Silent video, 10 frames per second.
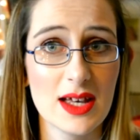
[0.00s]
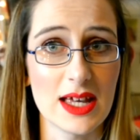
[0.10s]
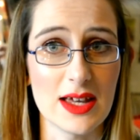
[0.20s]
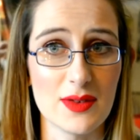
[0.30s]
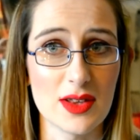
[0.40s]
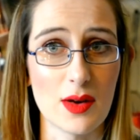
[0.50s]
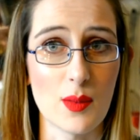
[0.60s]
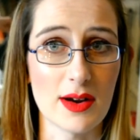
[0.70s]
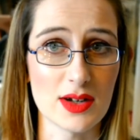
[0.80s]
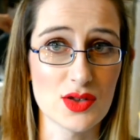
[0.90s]
even though I'm
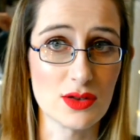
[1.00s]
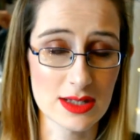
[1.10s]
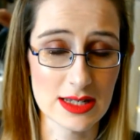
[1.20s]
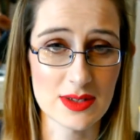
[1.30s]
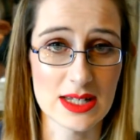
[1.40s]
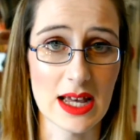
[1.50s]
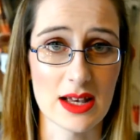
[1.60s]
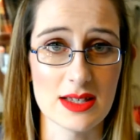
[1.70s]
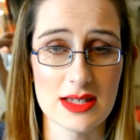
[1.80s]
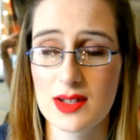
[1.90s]
wearing a short sleeve today
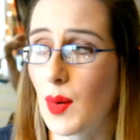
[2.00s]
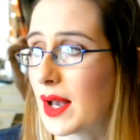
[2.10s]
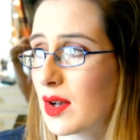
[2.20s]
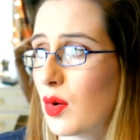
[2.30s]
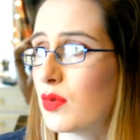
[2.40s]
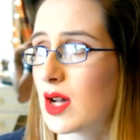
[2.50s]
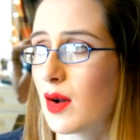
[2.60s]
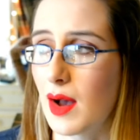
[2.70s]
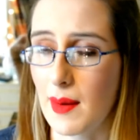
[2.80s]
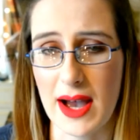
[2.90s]
because it's quite cold.
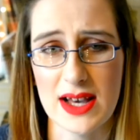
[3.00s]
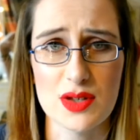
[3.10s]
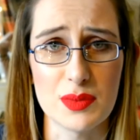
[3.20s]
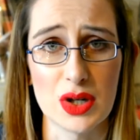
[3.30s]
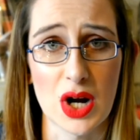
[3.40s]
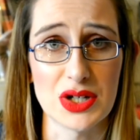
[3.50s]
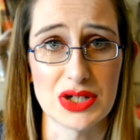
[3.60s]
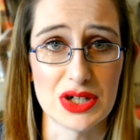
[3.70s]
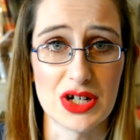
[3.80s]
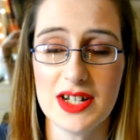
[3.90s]
I might actually put a
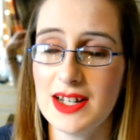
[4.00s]
cardigan on.